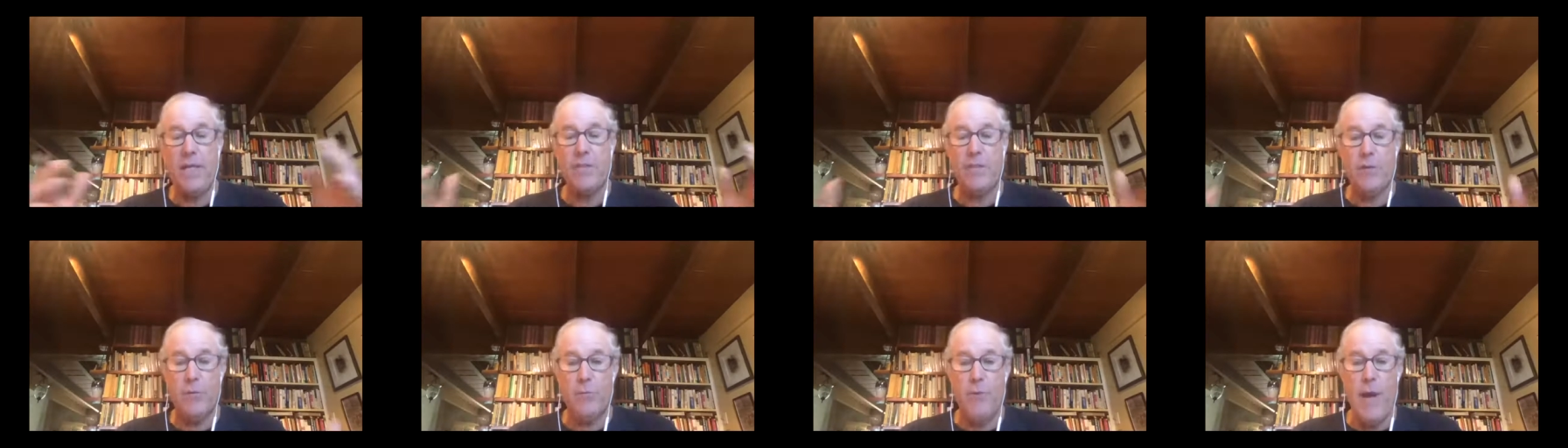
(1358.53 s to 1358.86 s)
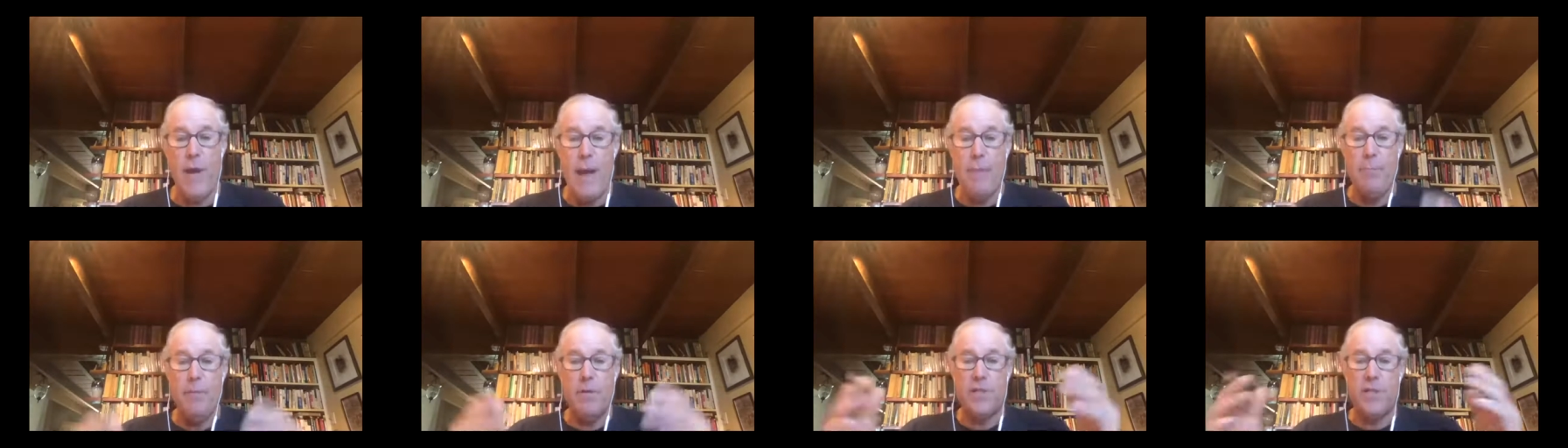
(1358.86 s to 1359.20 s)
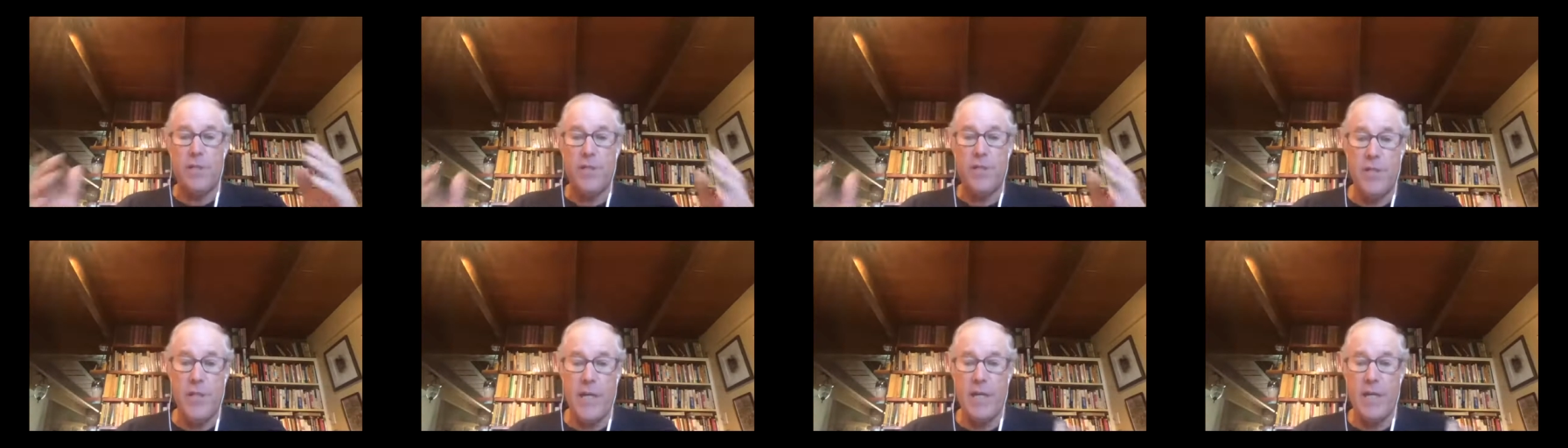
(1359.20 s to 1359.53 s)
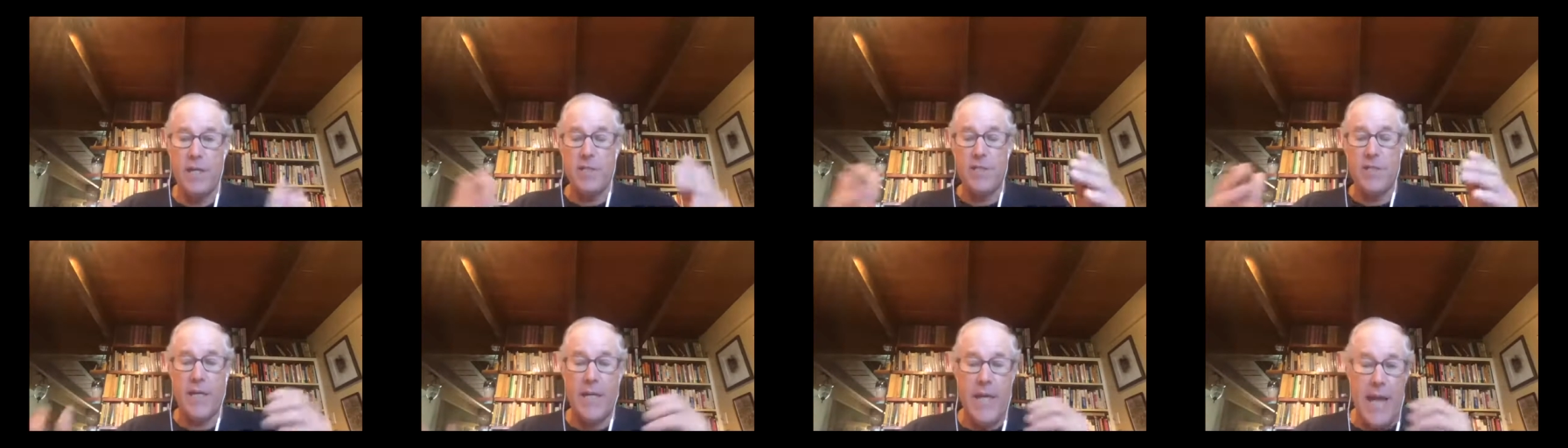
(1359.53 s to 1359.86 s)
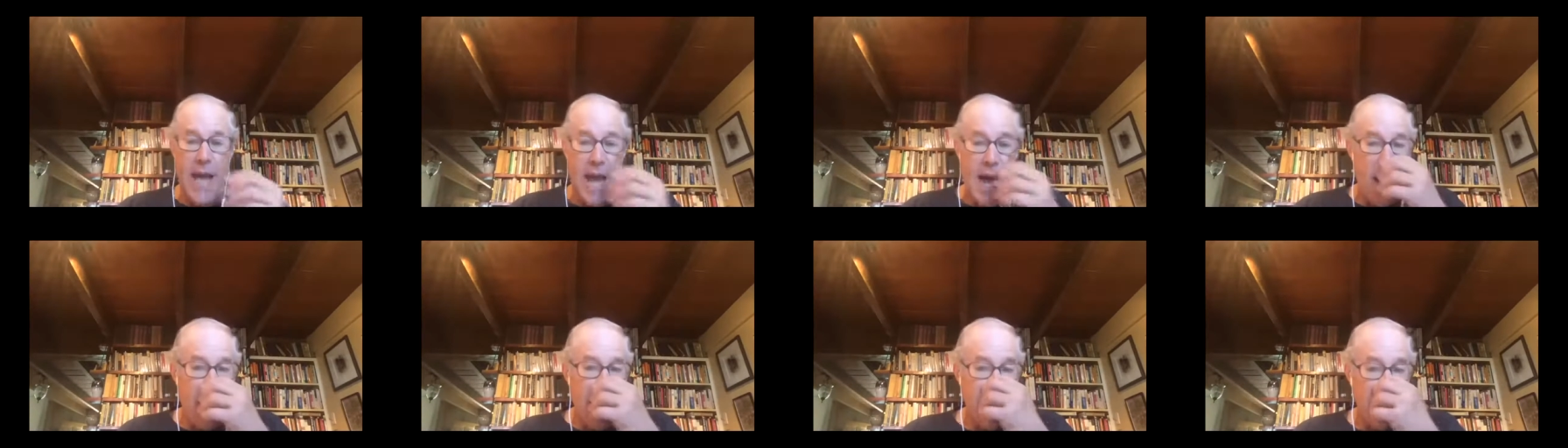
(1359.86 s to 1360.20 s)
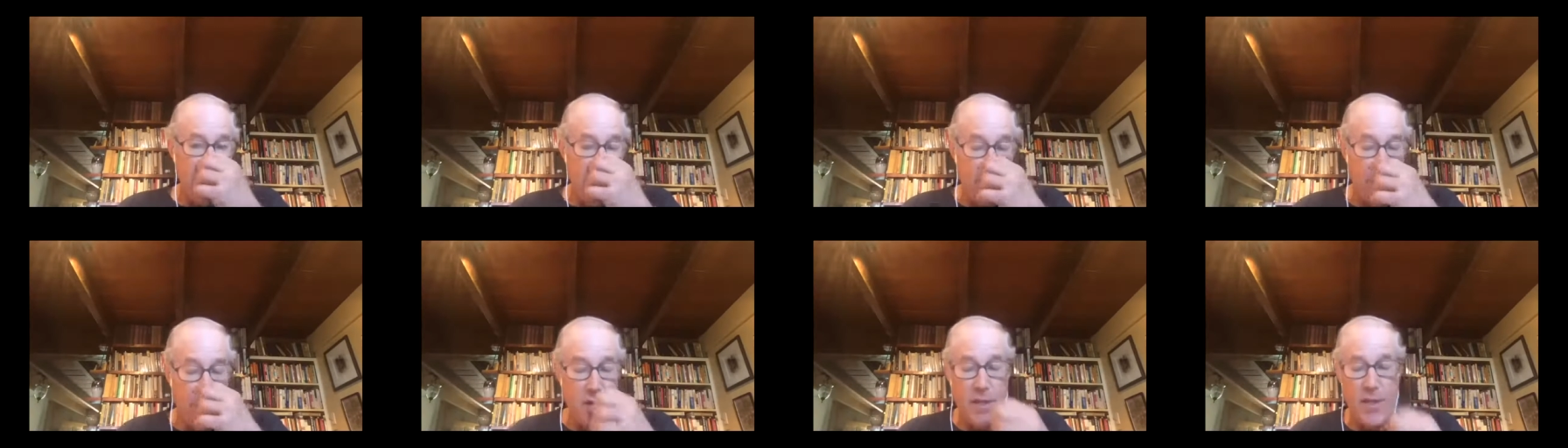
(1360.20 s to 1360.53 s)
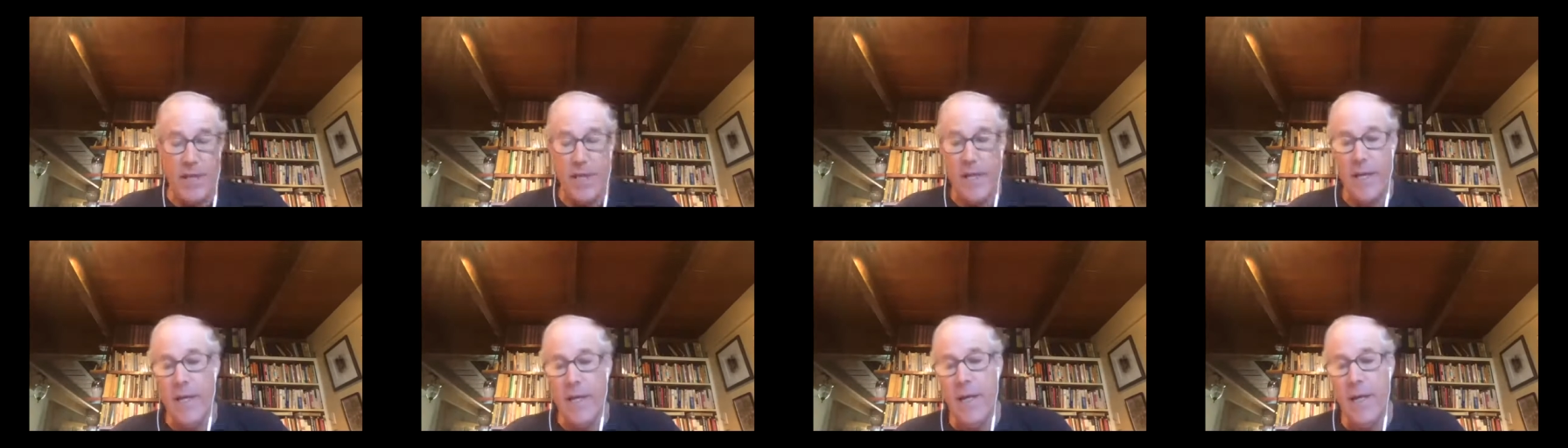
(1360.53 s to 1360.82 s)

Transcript: the rabbits, the chickens, the cows, and everything.